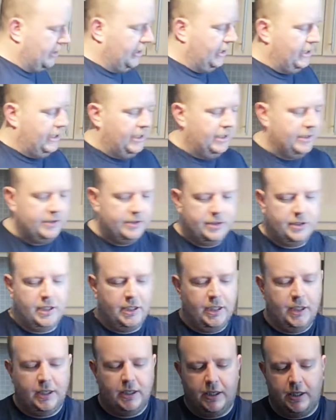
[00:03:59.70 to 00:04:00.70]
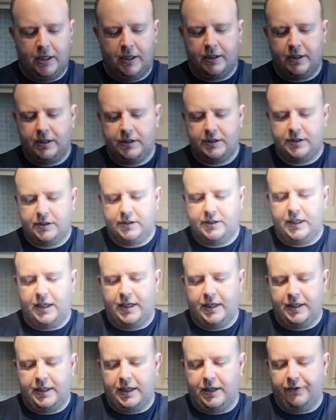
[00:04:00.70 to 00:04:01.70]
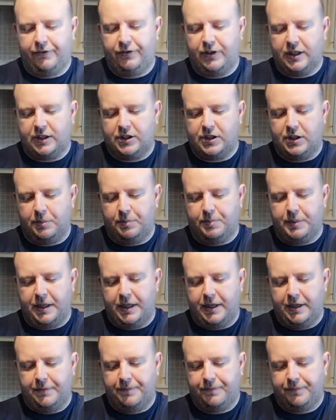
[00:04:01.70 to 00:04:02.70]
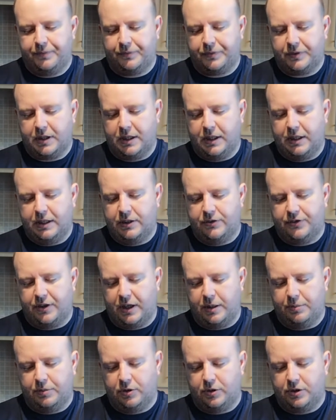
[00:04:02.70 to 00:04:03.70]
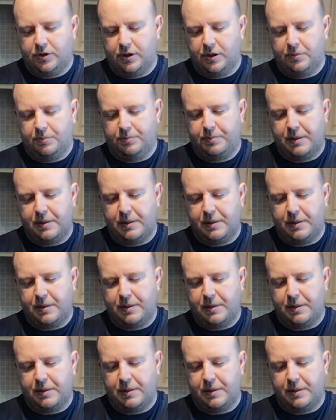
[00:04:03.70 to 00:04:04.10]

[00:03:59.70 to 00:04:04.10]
the glass. This is their flagship beer. It is very much a